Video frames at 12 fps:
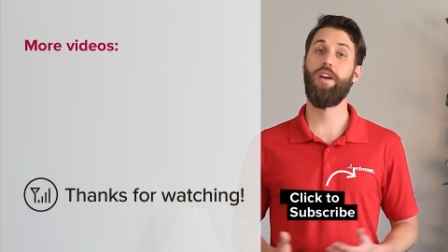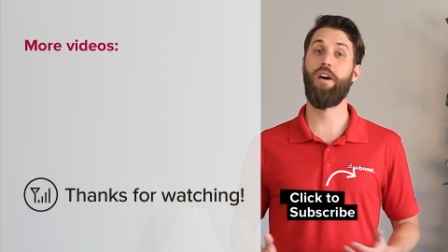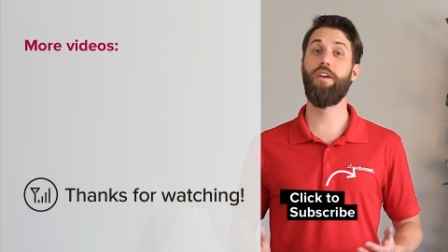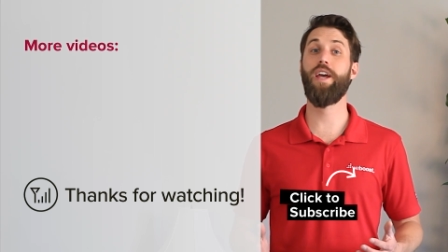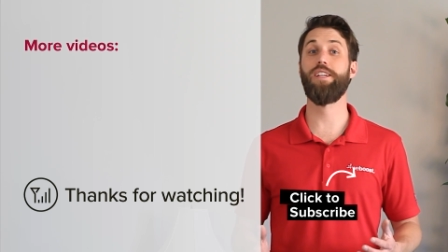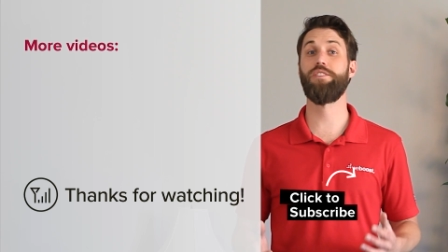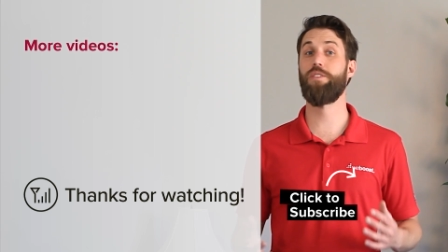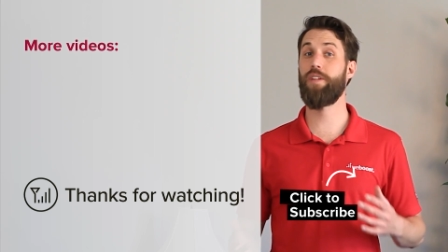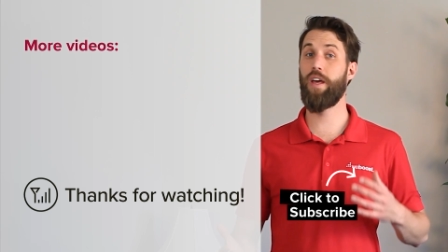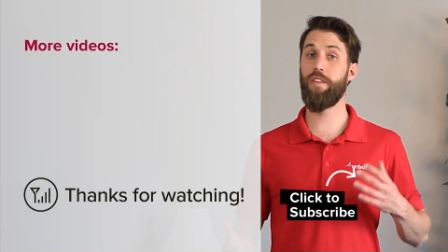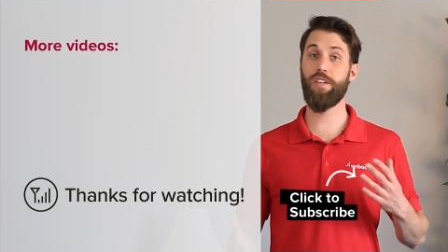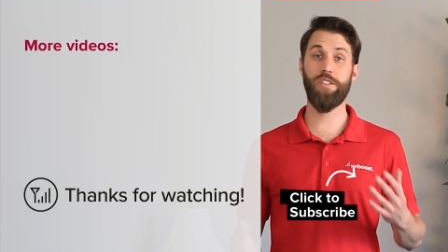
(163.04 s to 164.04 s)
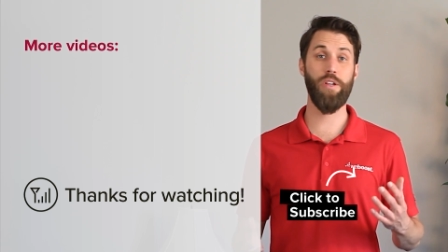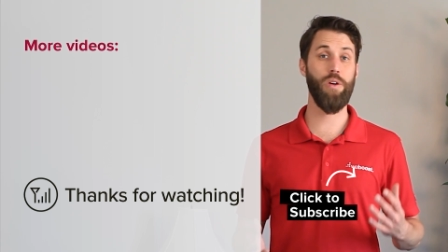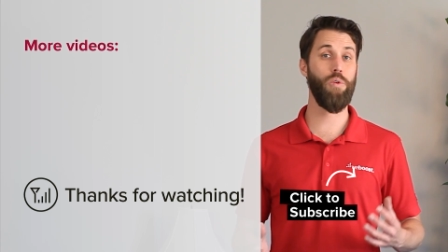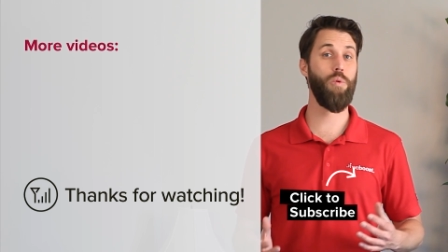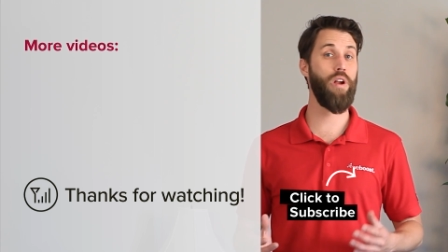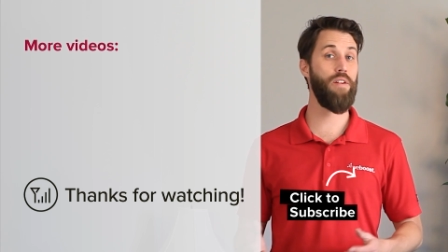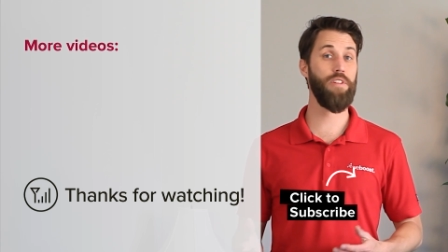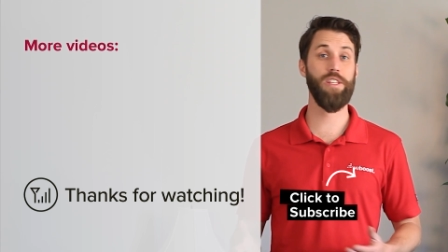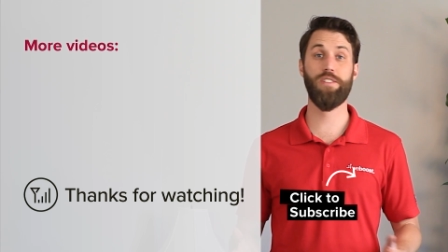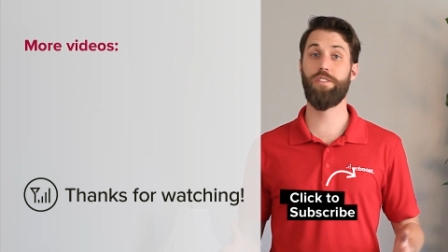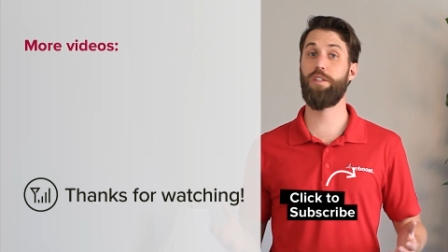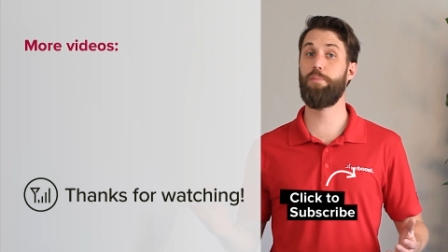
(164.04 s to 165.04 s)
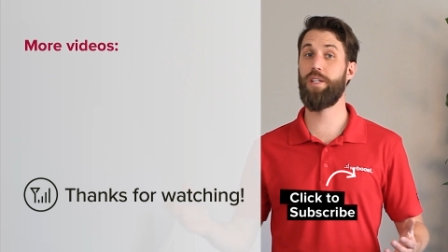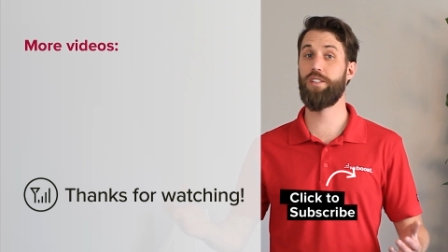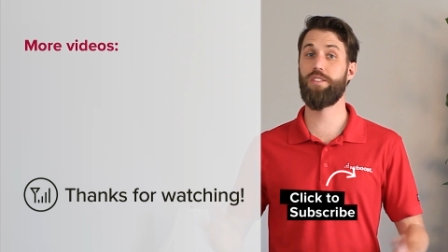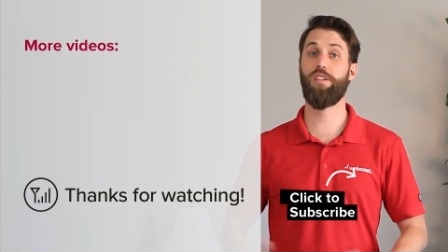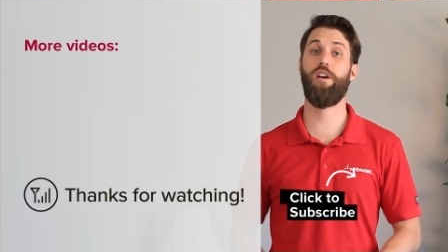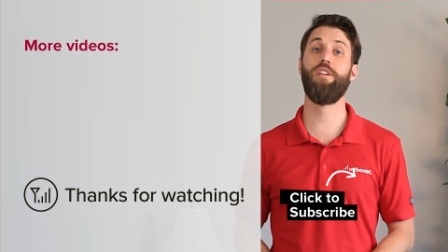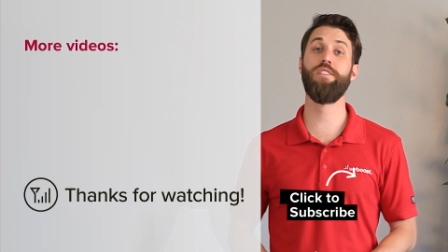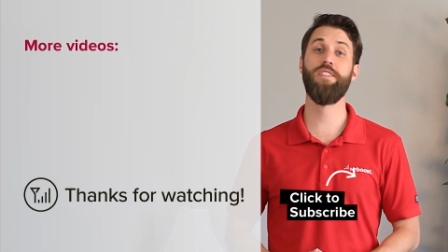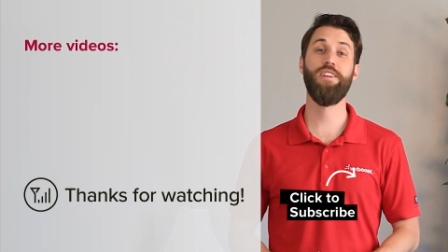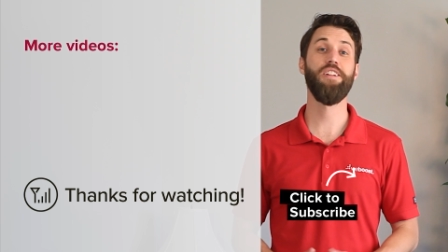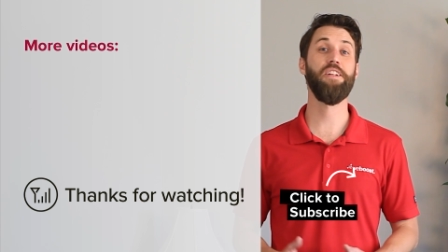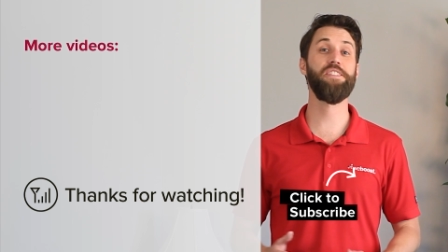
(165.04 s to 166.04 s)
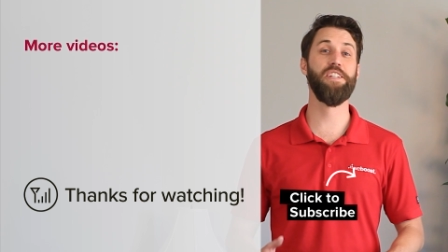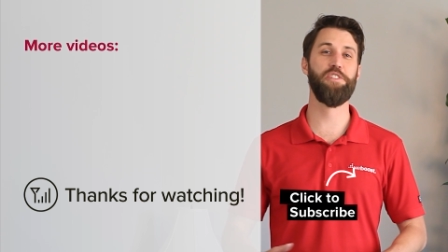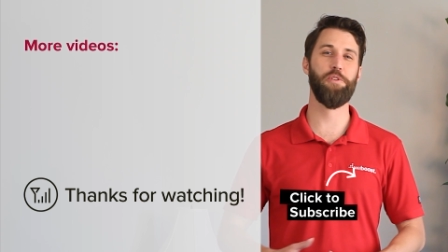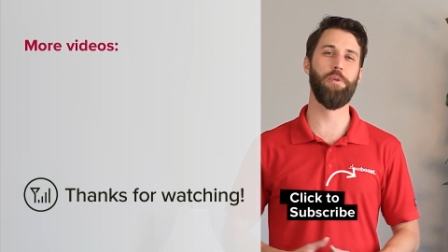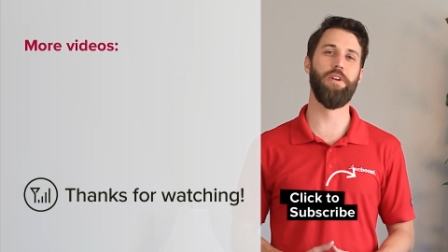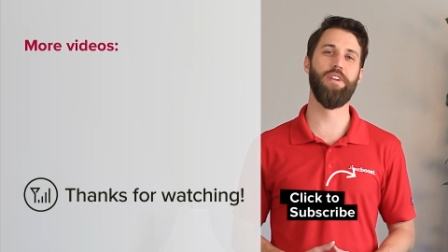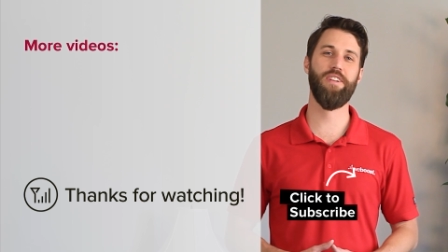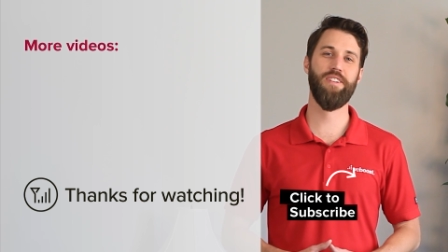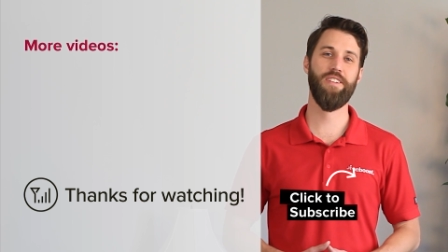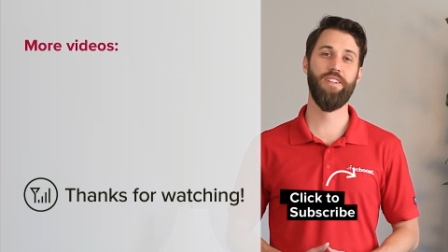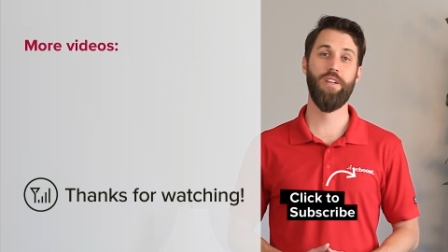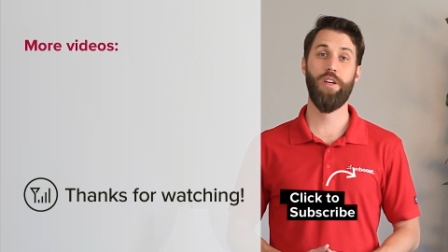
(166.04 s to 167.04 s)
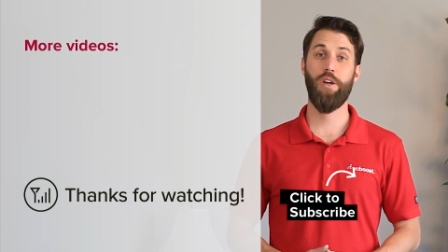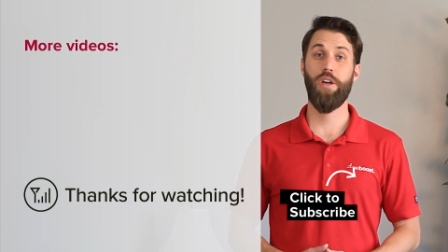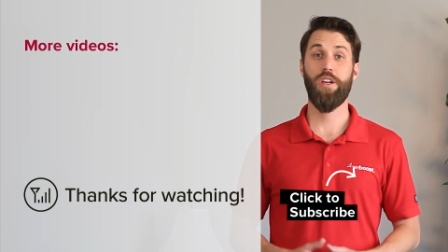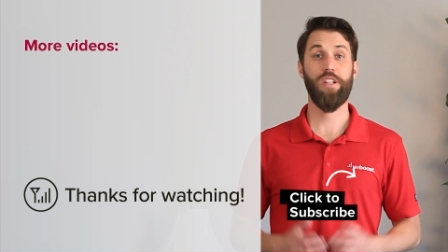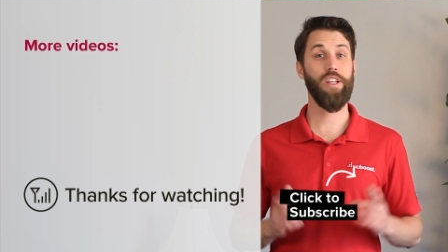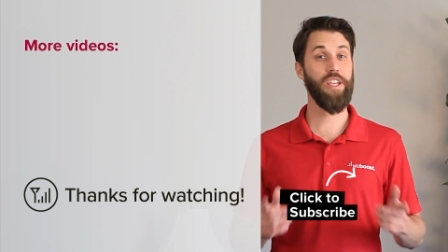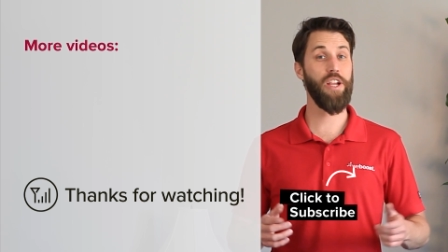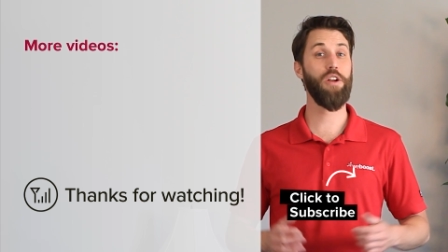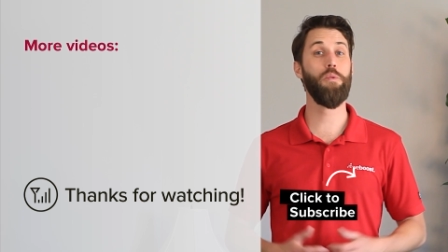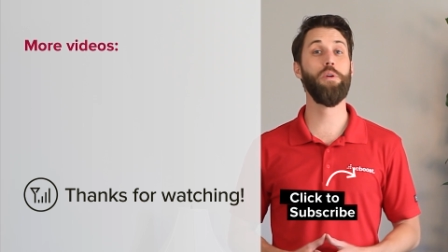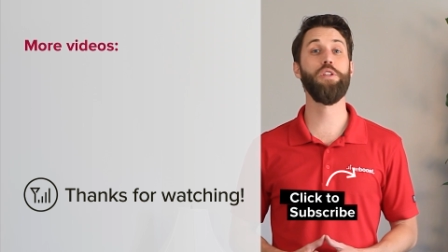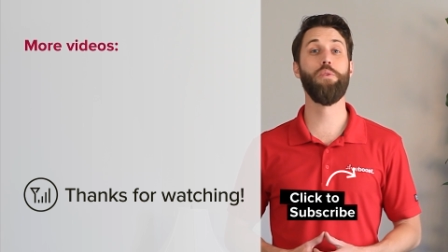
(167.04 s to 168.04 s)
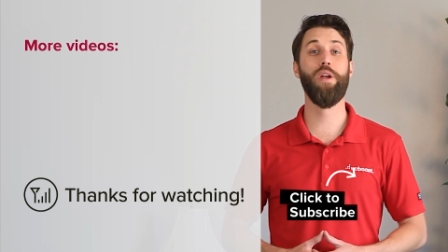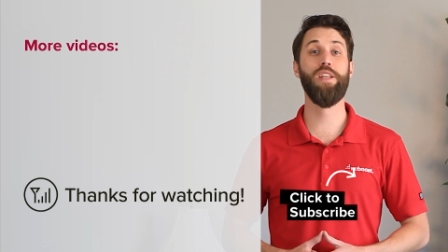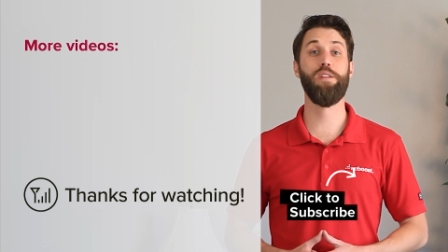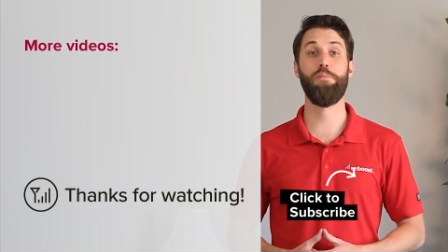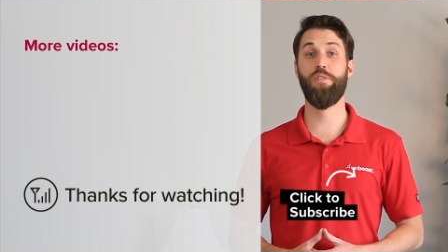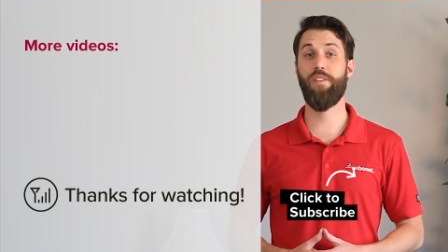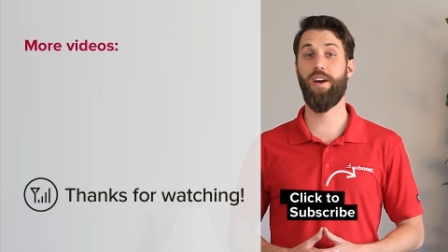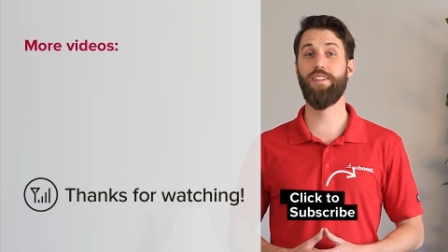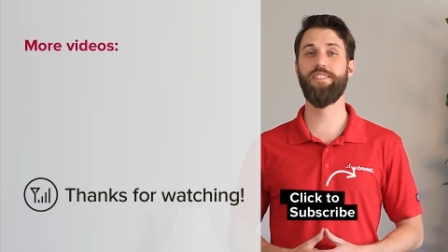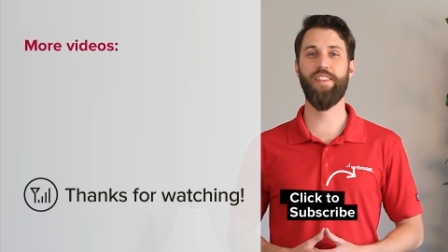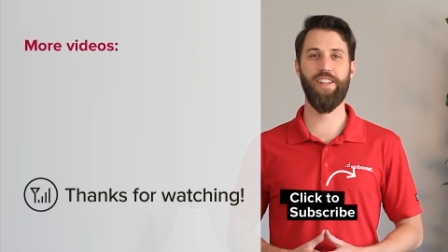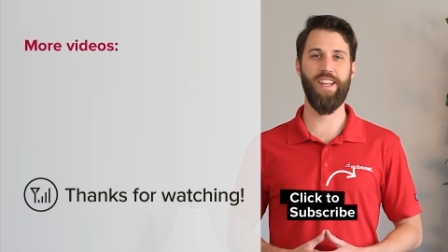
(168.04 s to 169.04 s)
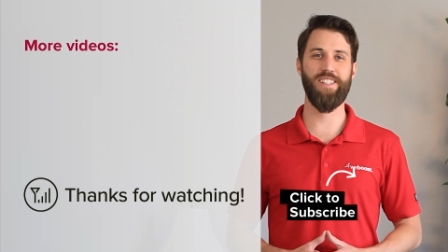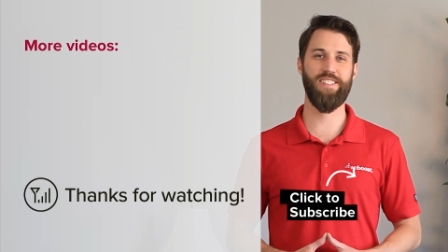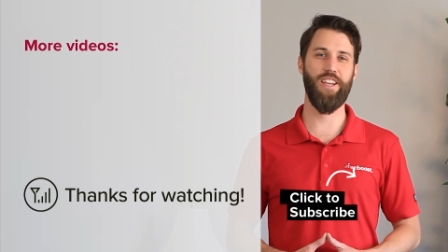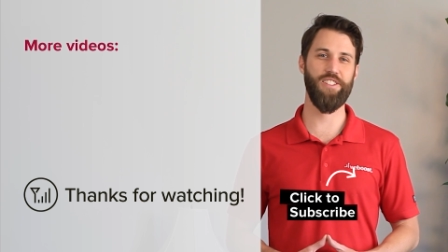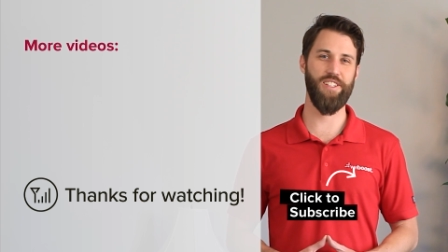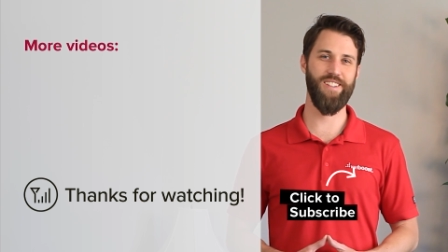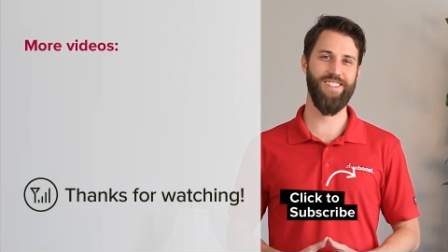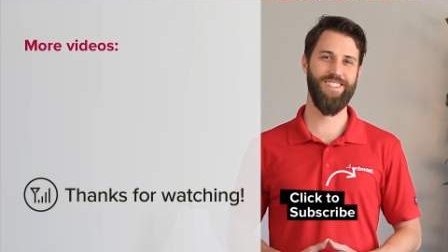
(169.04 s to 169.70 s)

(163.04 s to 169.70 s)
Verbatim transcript: Alright, so now that you know where everything's going to be installed, let's get to work. Click here when you're ready to move on to the next section.